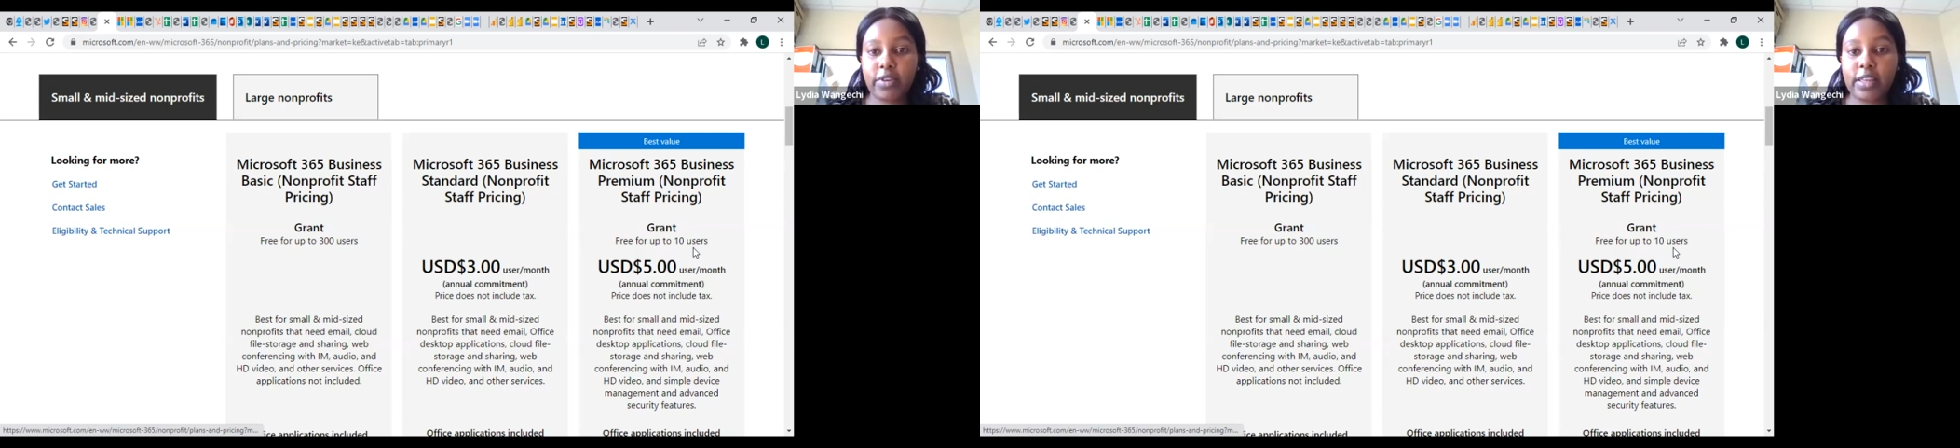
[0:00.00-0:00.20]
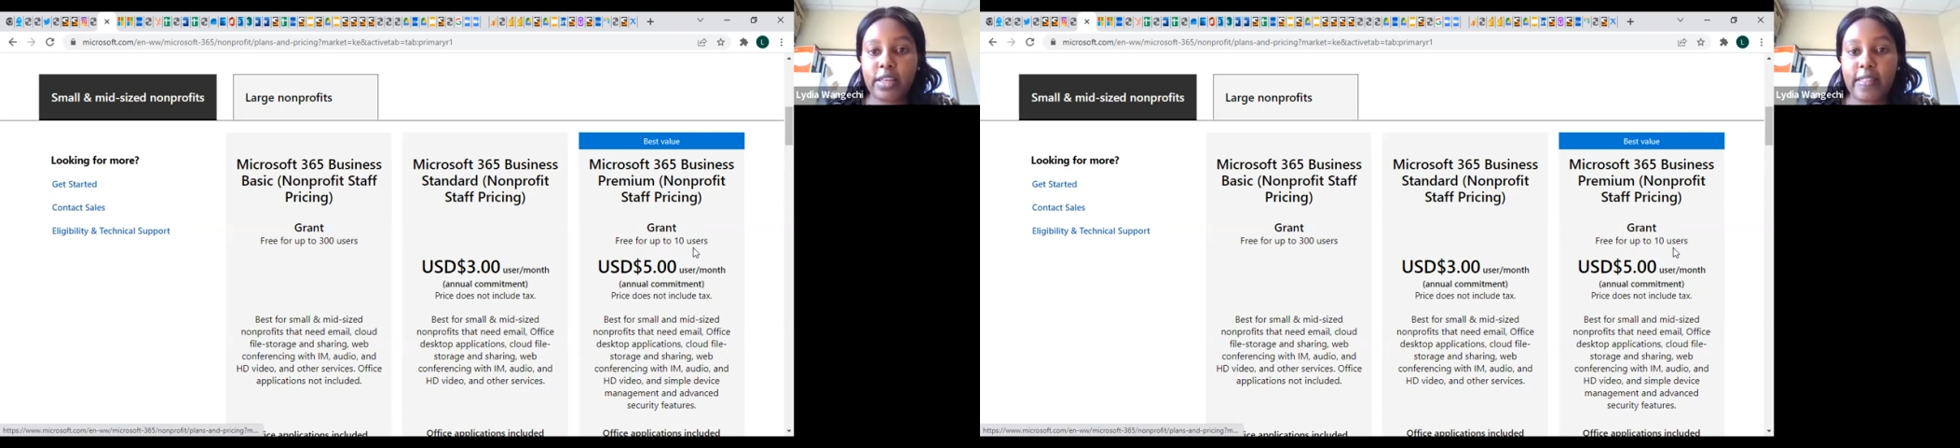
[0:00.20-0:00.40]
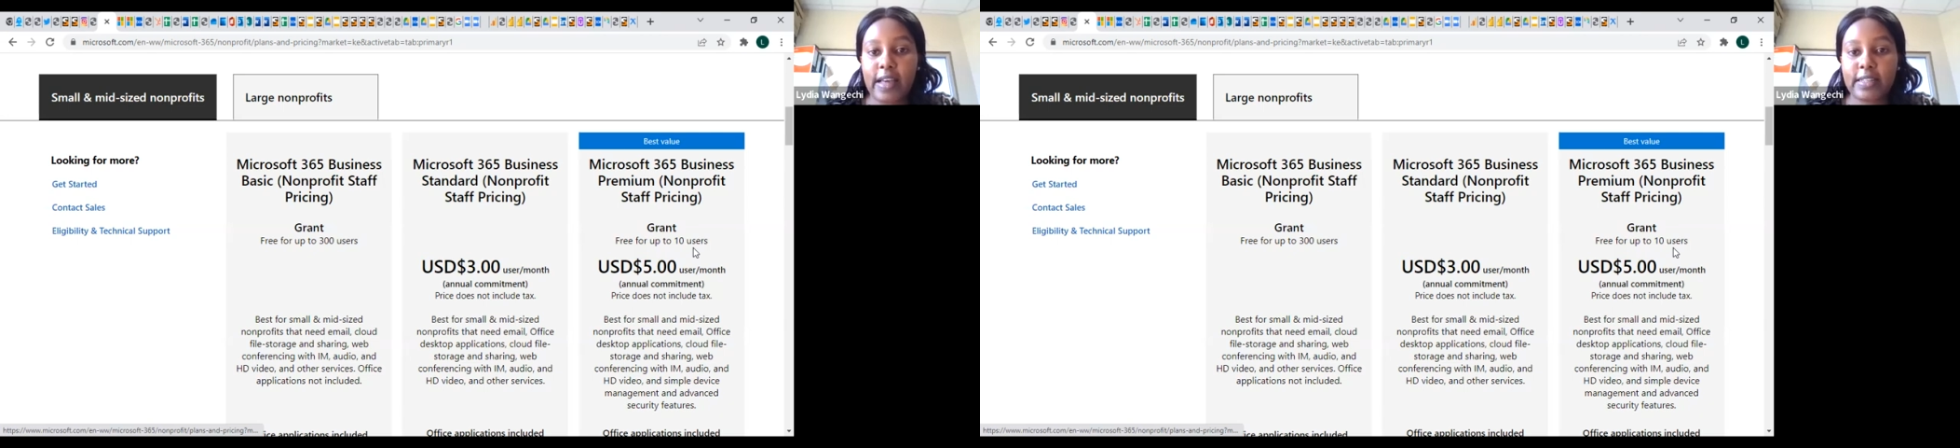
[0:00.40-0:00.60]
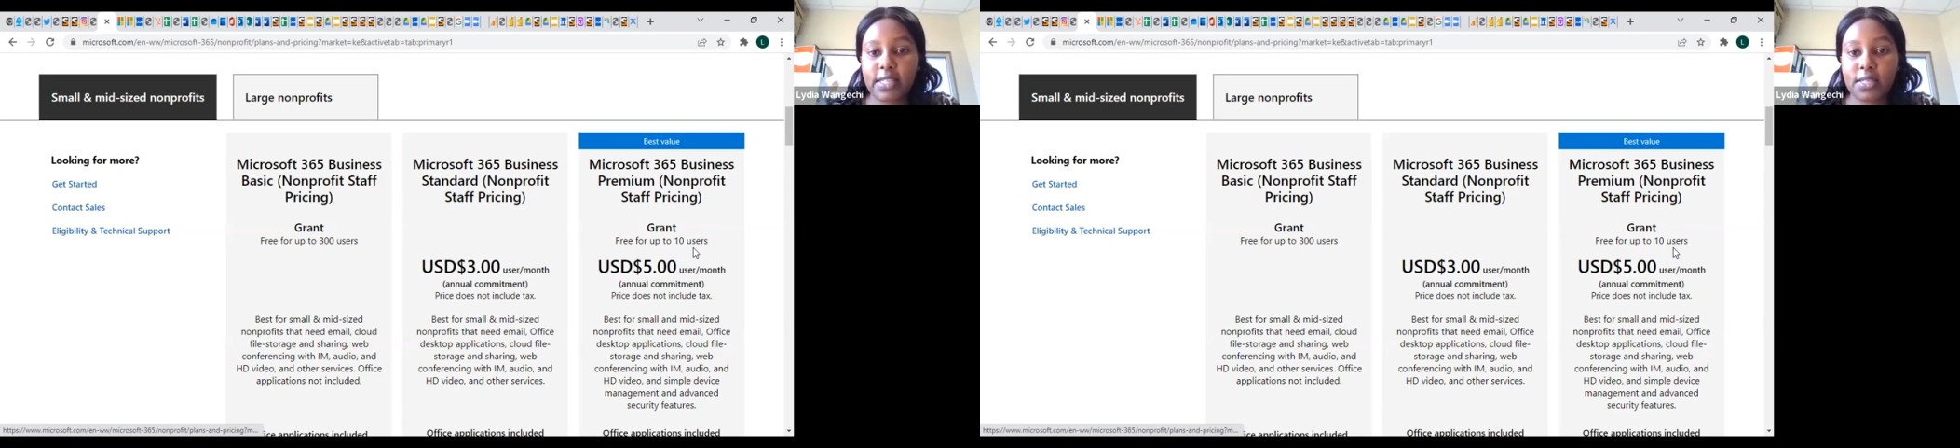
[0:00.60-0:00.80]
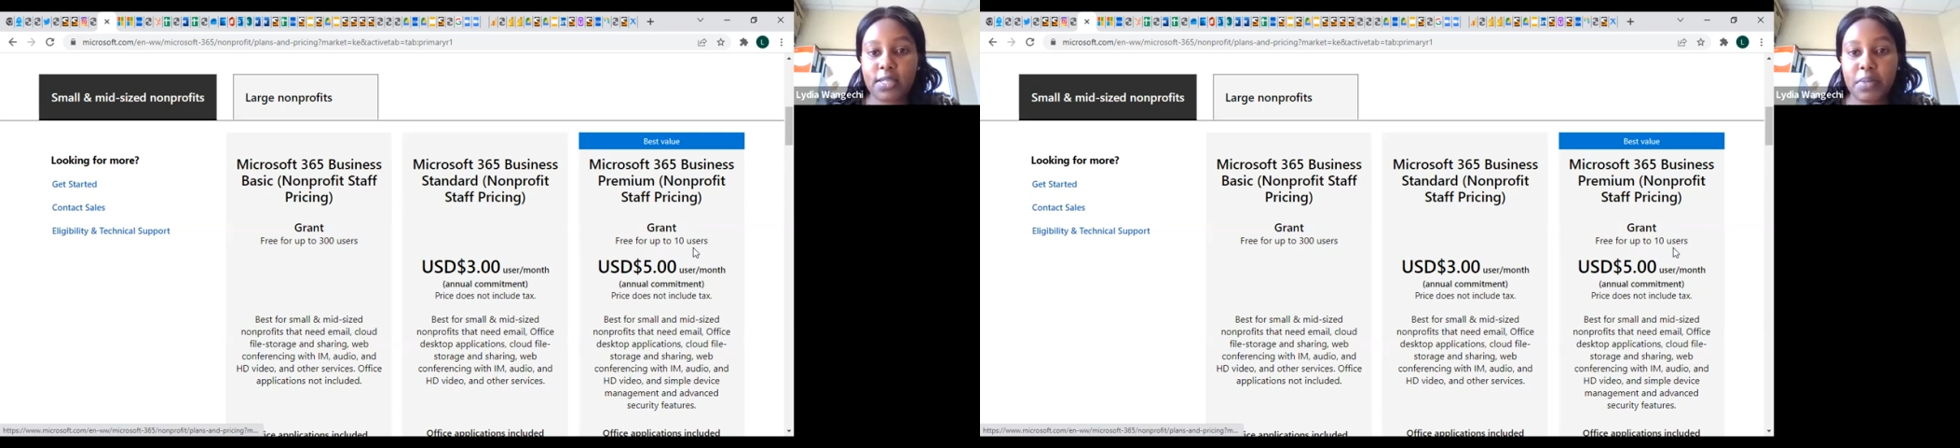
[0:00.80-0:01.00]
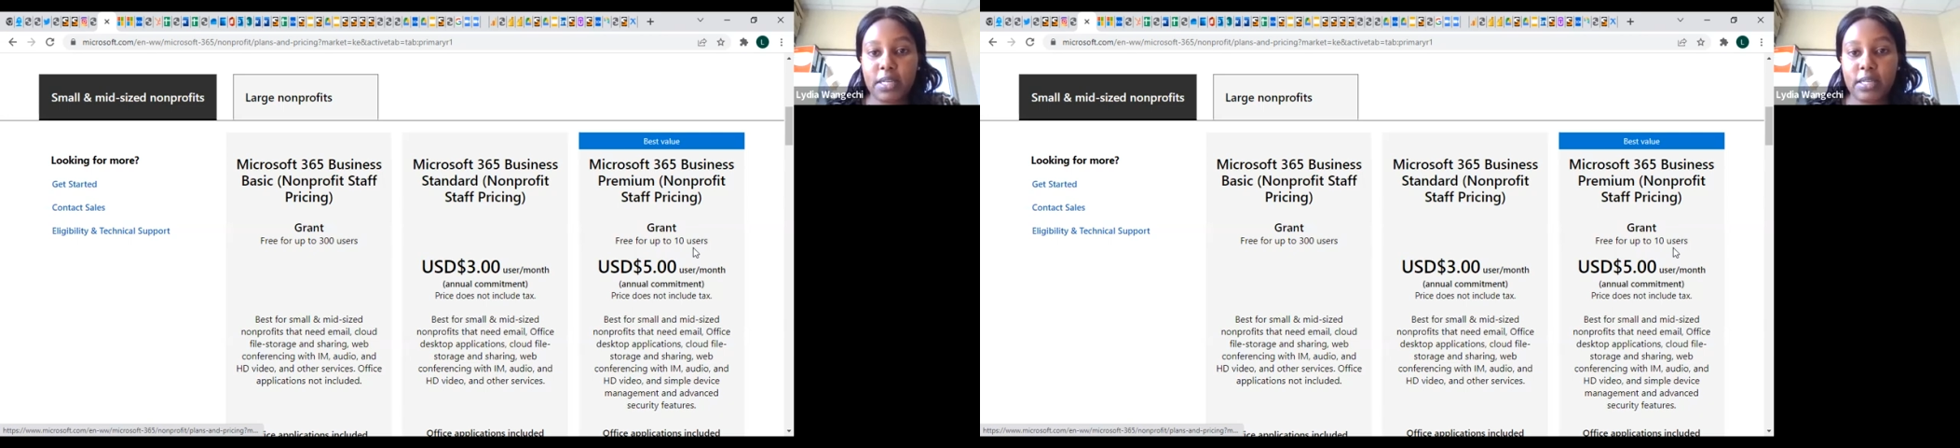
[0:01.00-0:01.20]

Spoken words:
everything that is